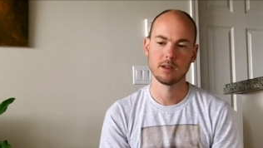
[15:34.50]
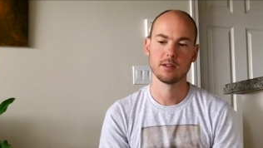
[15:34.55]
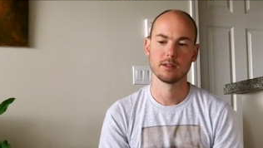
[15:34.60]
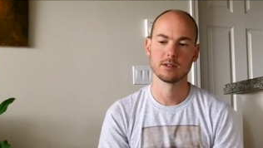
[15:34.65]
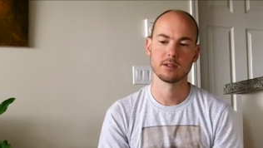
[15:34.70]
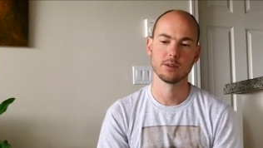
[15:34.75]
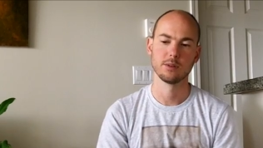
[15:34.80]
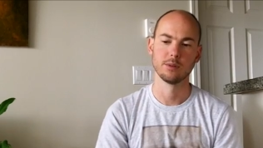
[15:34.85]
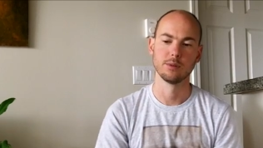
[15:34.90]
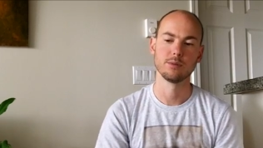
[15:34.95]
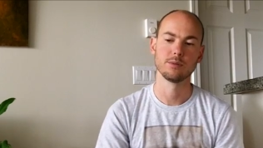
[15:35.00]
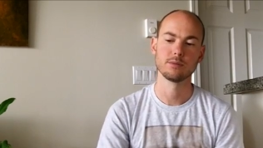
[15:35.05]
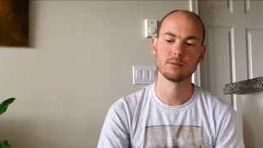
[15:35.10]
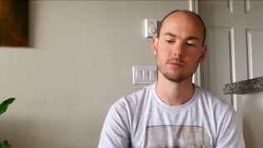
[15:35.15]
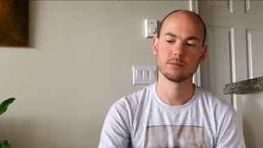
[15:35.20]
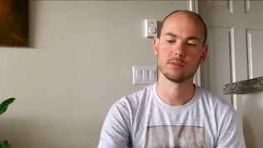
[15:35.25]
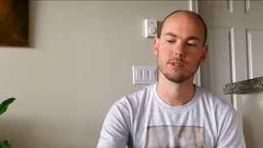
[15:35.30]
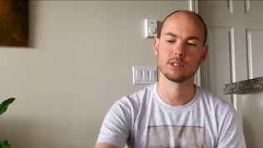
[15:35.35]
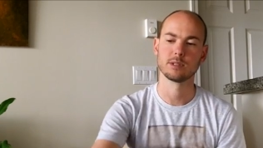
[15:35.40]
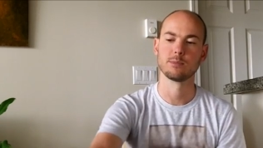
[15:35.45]
So
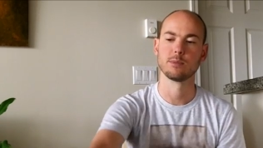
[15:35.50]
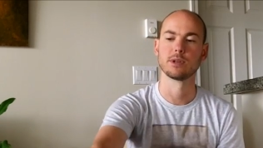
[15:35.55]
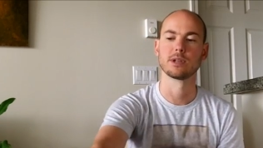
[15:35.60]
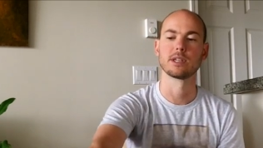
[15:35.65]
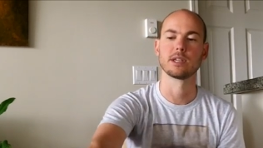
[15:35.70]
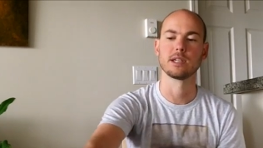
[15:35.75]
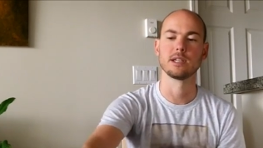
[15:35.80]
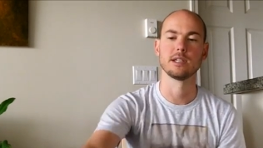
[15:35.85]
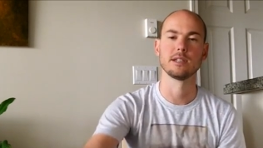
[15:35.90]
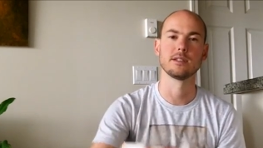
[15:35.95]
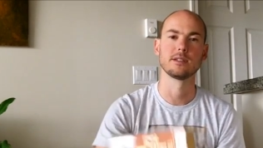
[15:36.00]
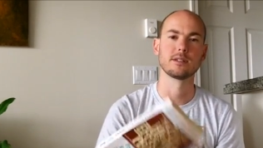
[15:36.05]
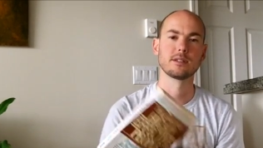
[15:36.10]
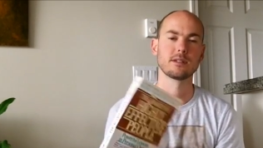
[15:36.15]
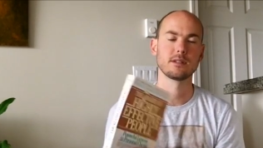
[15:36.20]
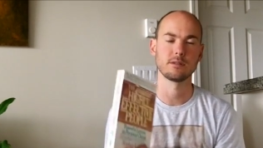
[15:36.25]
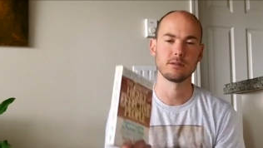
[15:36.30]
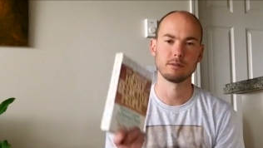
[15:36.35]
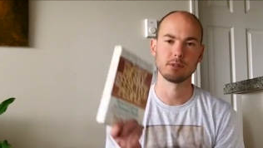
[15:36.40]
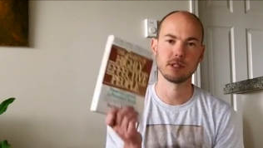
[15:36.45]
this book
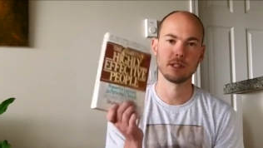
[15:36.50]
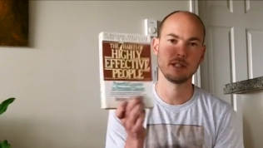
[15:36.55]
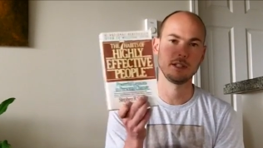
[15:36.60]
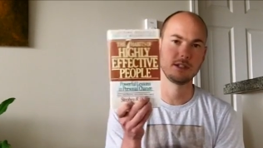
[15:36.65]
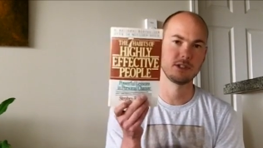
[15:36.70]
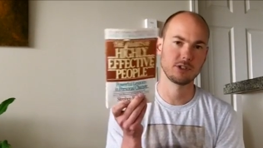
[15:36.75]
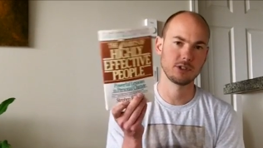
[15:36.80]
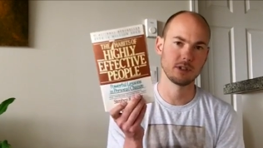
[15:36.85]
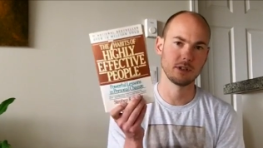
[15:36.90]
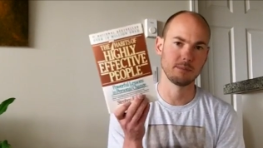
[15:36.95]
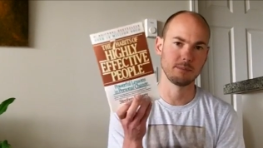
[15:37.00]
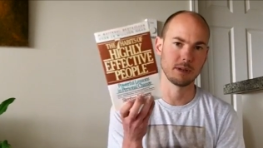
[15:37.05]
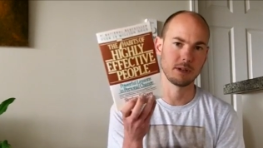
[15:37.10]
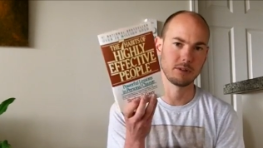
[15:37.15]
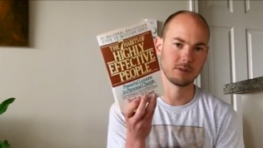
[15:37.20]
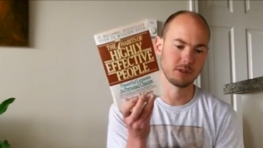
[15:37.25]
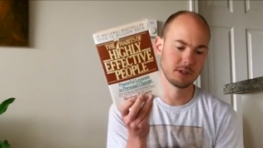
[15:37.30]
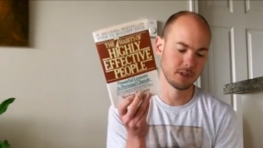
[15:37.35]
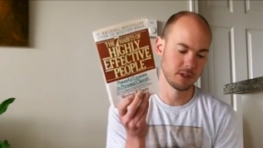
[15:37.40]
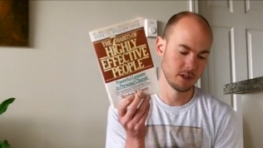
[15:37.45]
is really
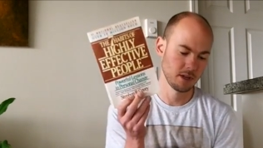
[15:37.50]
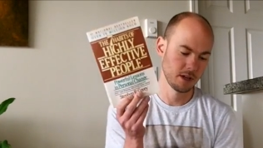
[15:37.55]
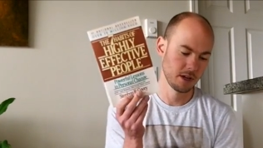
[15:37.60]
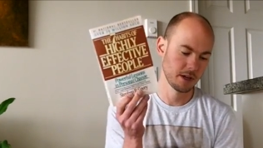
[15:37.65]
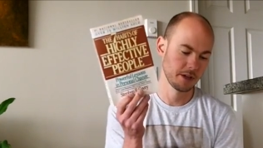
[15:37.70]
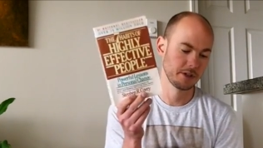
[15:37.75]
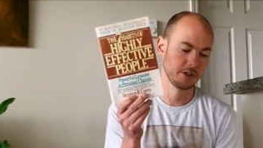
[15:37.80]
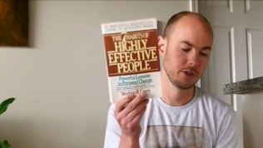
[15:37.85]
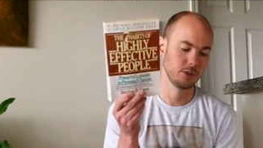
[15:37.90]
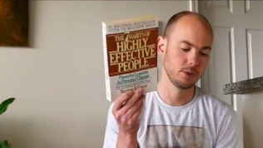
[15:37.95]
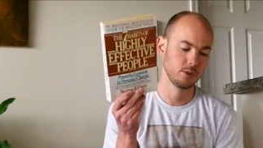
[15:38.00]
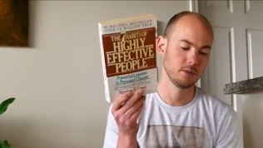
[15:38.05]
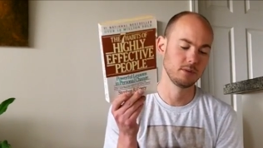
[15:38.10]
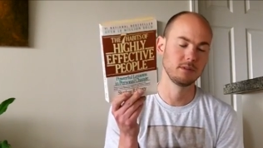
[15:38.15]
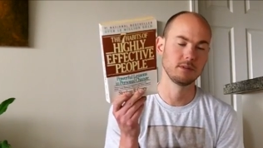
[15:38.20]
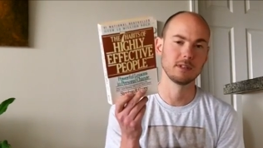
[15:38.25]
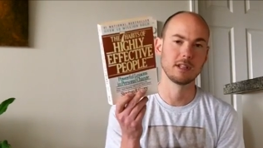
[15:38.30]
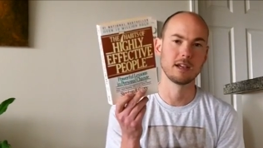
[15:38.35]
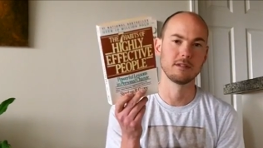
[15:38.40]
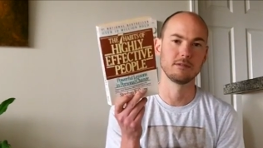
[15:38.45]
about a new
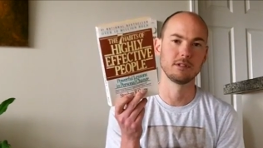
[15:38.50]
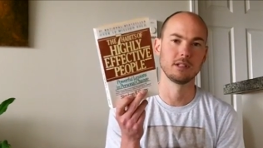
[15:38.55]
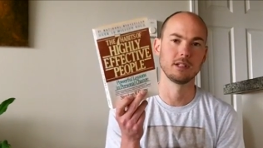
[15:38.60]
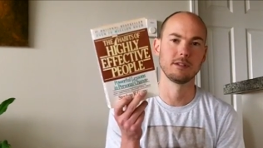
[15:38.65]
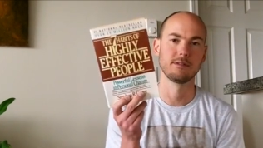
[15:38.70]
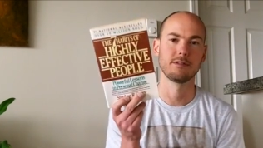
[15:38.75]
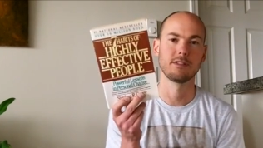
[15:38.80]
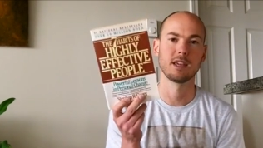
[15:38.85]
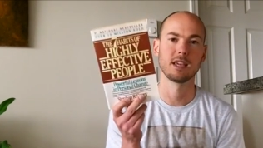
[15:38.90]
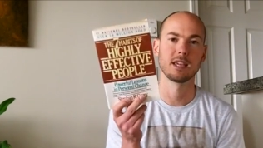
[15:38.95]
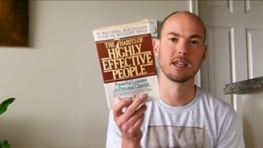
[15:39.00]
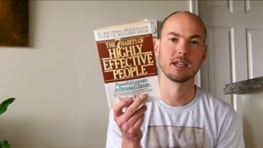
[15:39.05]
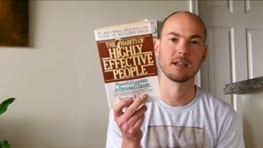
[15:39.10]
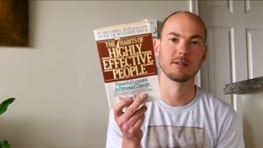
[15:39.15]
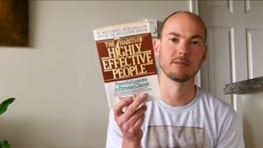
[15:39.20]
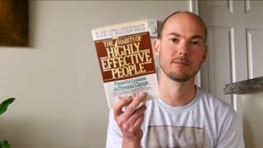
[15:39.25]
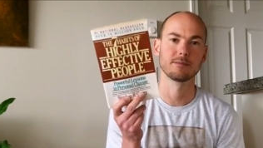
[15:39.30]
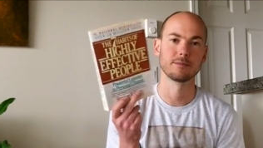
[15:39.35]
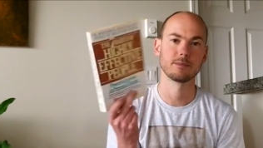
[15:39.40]
level of thinking,